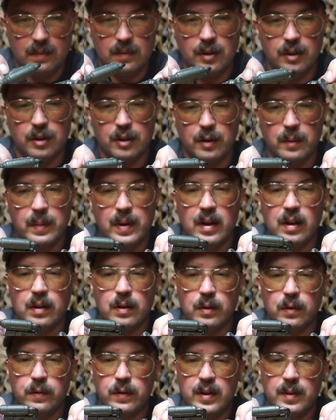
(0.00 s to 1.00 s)
either the male
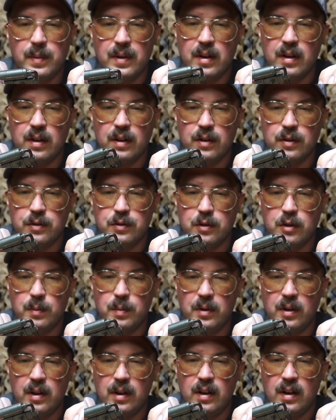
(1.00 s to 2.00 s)
or female
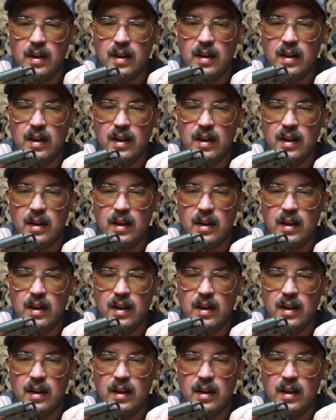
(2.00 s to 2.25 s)
trooper.